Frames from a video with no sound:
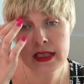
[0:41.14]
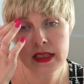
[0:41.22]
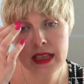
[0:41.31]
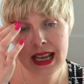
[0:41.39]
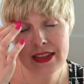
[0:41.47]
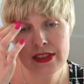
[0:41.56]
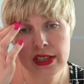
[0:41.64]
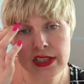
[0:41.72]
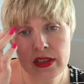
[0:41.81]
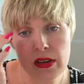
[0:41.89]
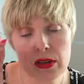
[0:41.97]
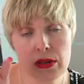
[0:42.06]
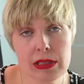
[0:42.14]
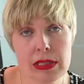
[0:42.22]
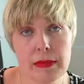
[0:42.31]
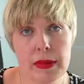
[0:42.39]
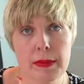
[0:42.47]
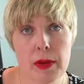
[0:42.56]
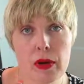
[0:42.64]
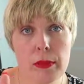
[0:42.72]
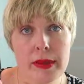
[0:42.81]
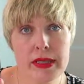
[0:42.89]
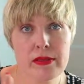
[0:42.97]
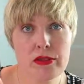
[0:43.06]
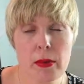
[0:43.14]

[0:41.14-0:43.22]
did actually start causing my blog a bit of